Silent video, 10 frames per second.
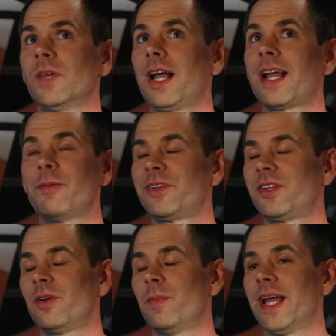I'm
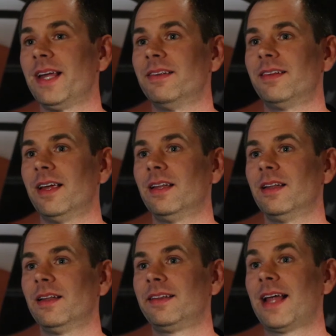still amazed
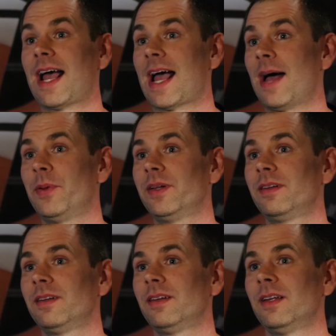that
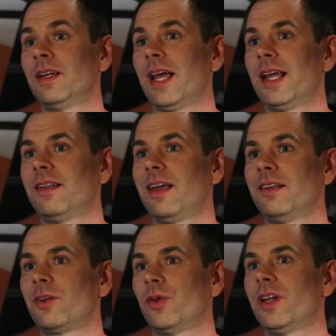happened.
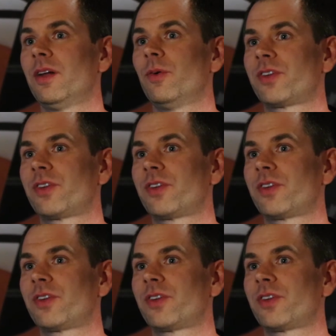And so then it